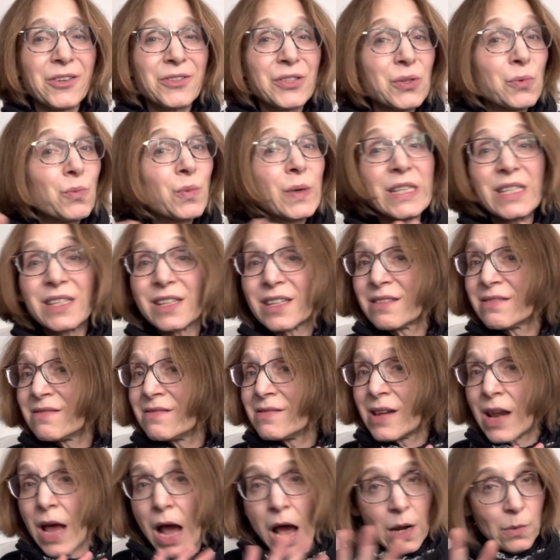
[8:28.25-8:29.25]
So we did
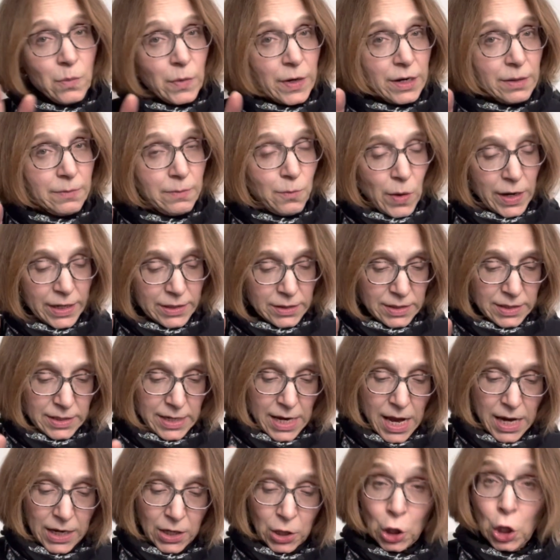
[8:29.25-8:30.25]
not wear White
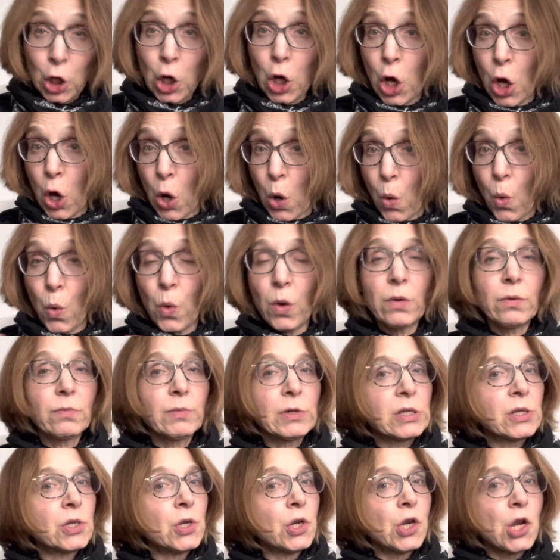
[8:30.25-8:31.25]
Stag. No,
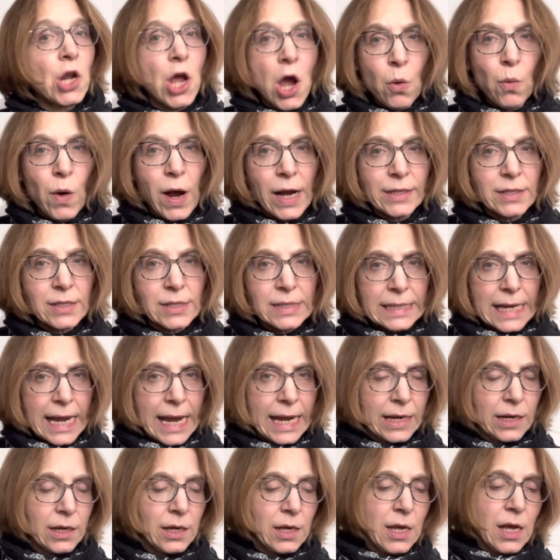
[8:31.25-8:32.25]
was no White Stag.